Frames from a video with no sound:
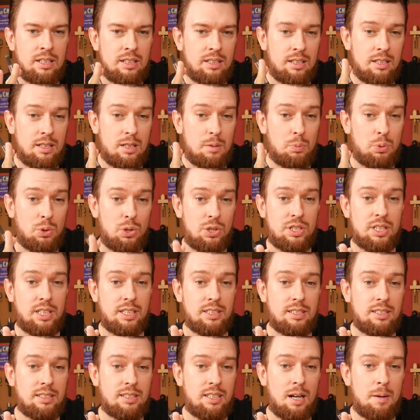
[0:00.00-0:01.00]
that the
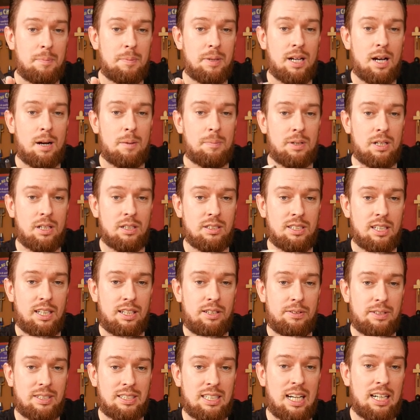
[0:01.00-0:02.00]
project is coming up and I'll tell
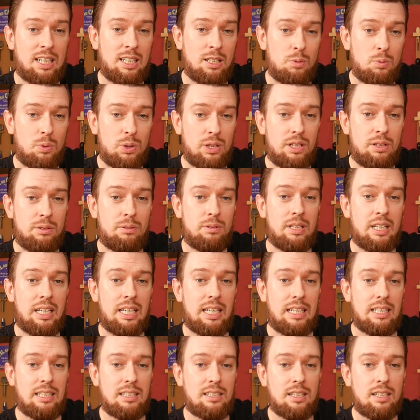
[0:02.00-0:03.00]
you exactly what you
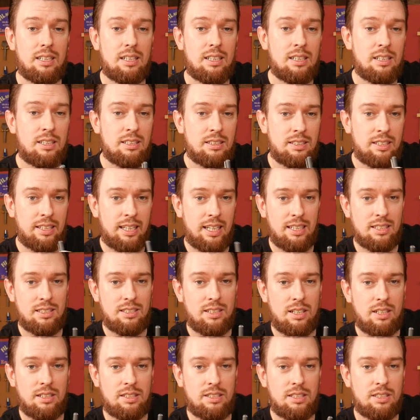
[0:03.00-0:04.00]
need to get
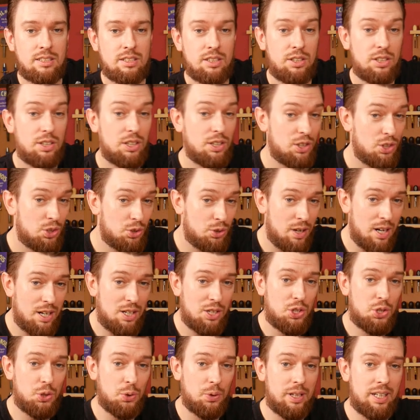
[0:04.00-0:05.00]
started. So you can try
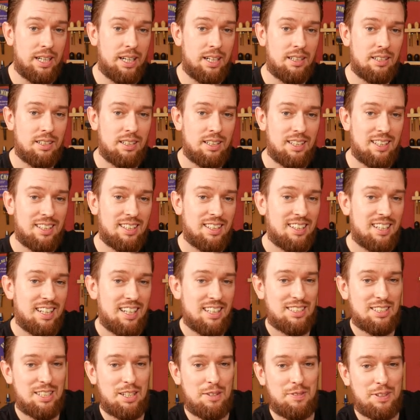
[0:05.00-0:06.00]
and join in
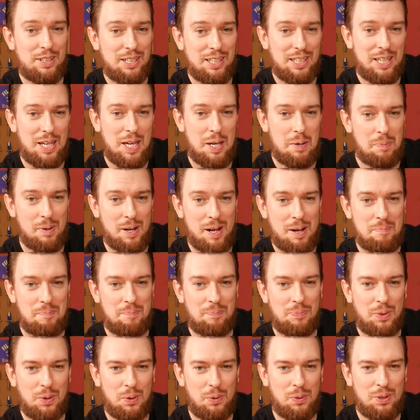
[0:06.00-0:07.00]
and see if you can keep
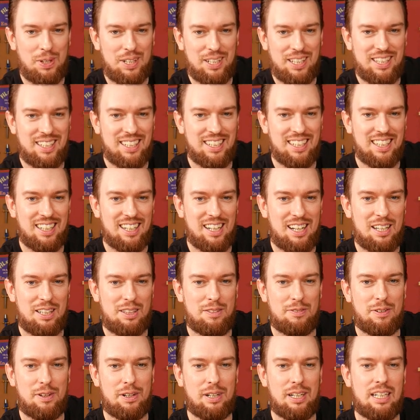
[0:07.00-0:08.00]
up or you can, uh, at
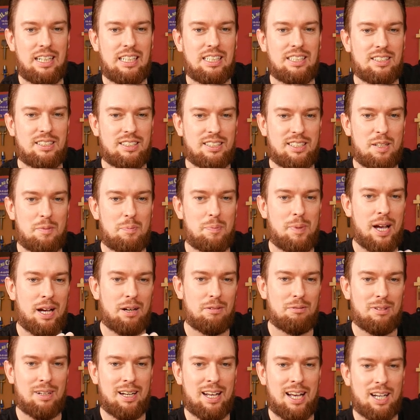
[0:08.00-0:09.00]
the very least, sit
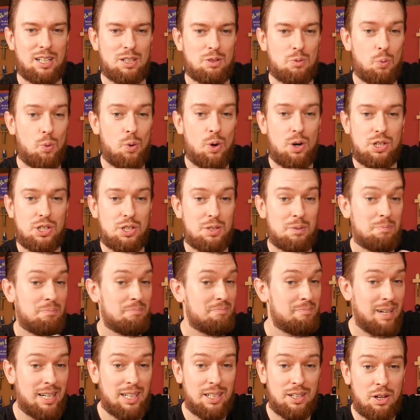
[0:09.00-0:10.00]
back, relax, watch,
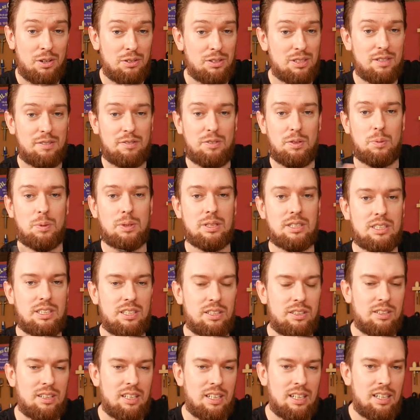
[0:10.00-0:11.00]
make notes if you want
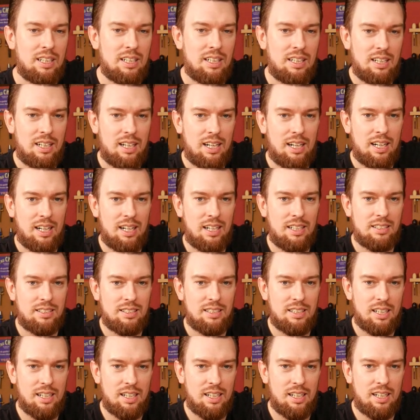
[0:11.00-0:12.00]
to
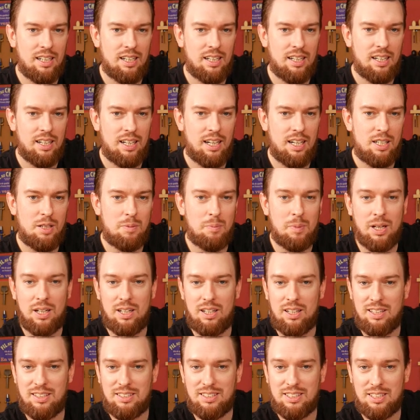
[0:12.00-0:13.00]
and, uh, and you
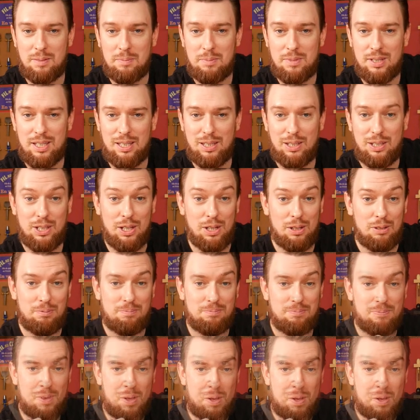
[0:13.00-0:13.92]
might learn something new.